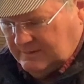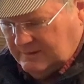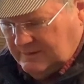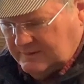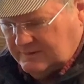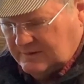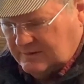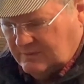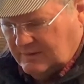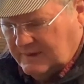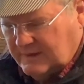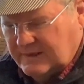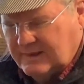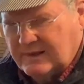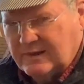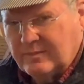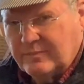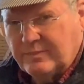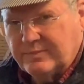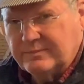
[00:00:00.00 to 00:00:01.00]
This is where I
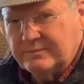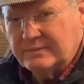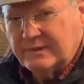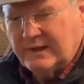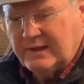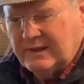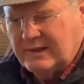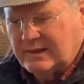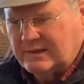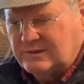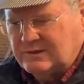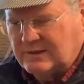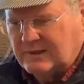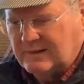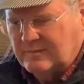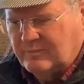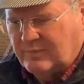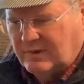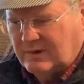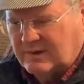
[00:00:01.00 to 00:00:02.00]
keep
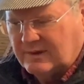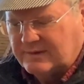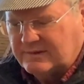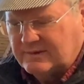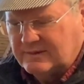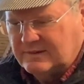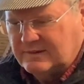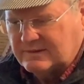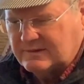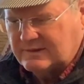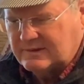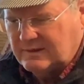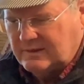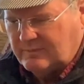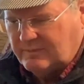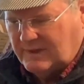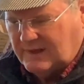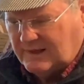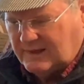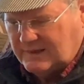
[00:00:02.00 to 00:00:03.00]
AHM parts, in this little
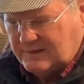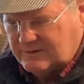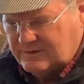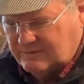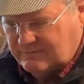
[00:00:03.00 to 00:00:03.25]
box.